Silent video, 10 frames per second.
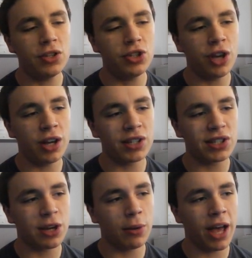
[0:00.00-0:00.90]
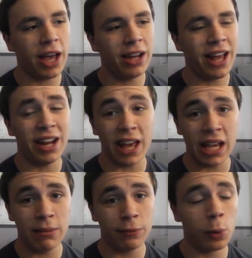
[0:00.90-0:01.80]
just go ahead and
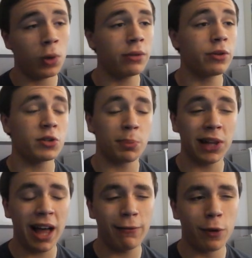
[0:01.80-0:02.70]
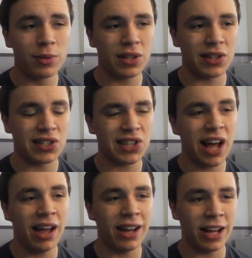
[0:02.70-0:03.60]
aim for one of those platforms on the
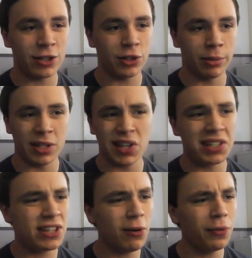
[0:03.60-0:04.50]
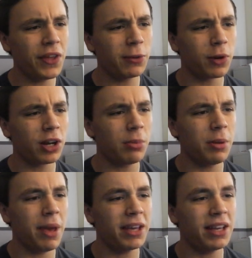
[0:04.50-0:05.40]
side, actually, because I don't think we're going to
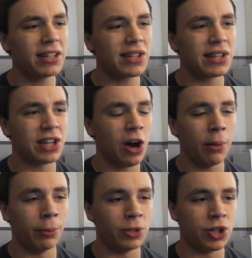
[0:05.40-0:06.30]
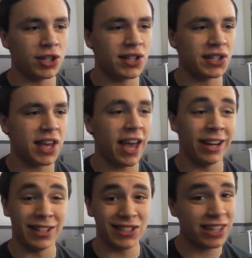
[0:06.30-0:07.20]
be making it to the top with just this
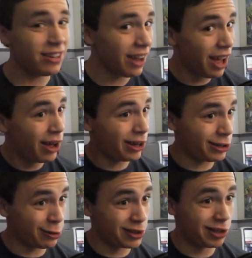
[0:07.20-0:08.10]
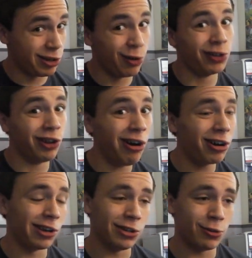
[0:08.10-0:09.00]
cannon. See? Using the old
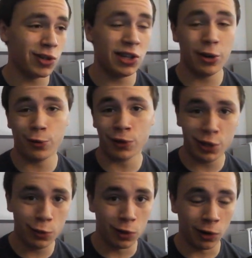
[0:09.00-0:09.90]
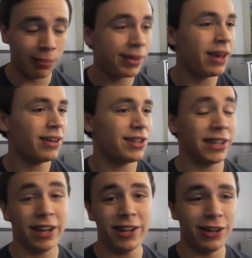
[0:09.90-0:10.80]
noggin, using the old noodle.
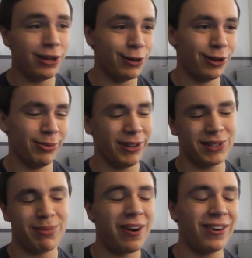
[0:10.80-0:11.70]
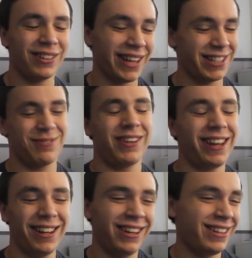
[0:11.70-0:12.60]
Get it? Noodle? Because Mario likes
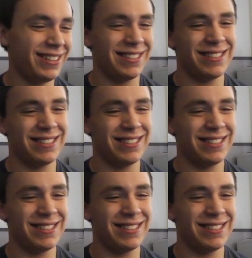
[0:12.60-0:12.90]
spaghetti and he's